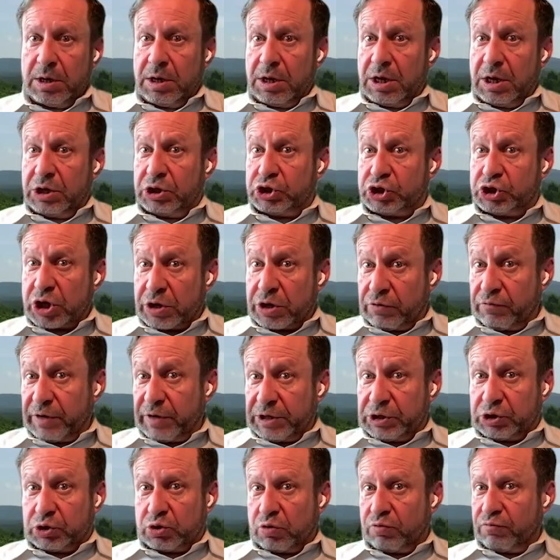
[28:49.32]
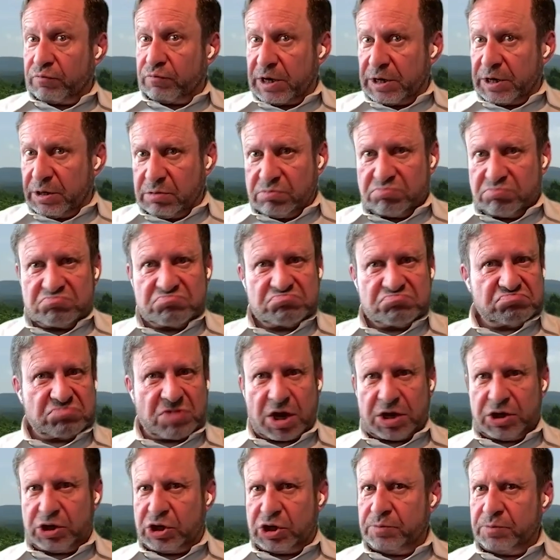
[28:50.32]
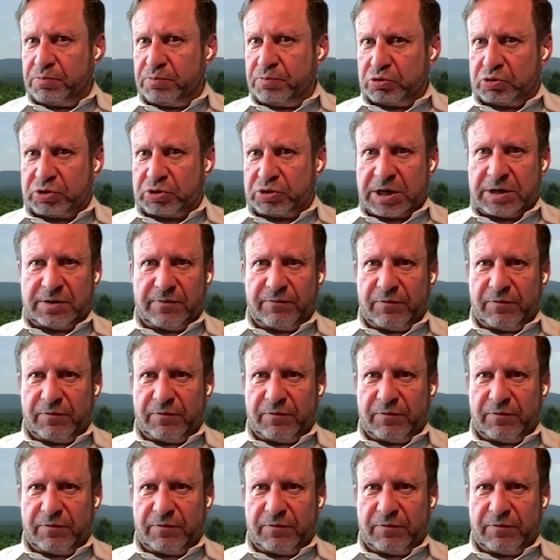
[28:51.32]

It generates already 19%